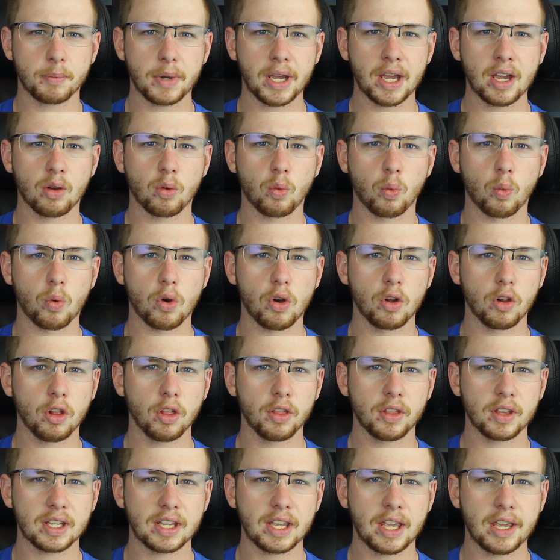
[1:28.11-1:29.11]
back wall
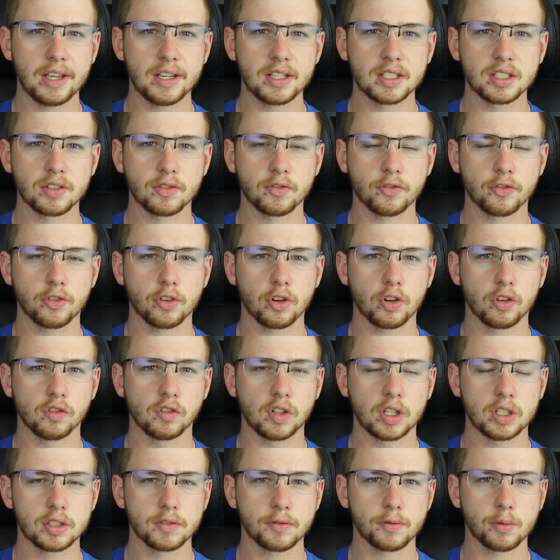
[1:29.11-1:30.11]
of the case for a
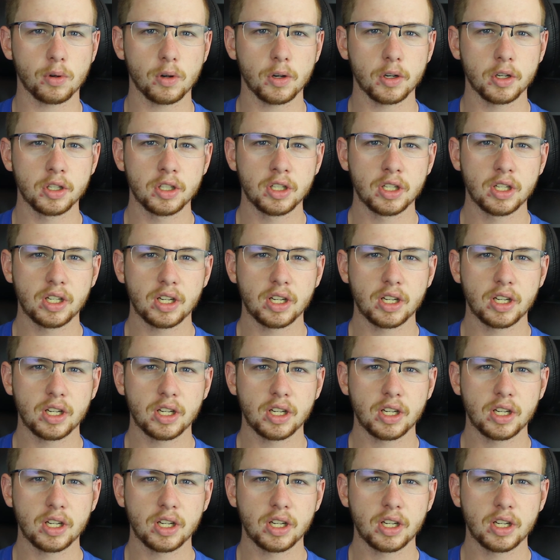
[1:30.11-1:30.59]
reservoir,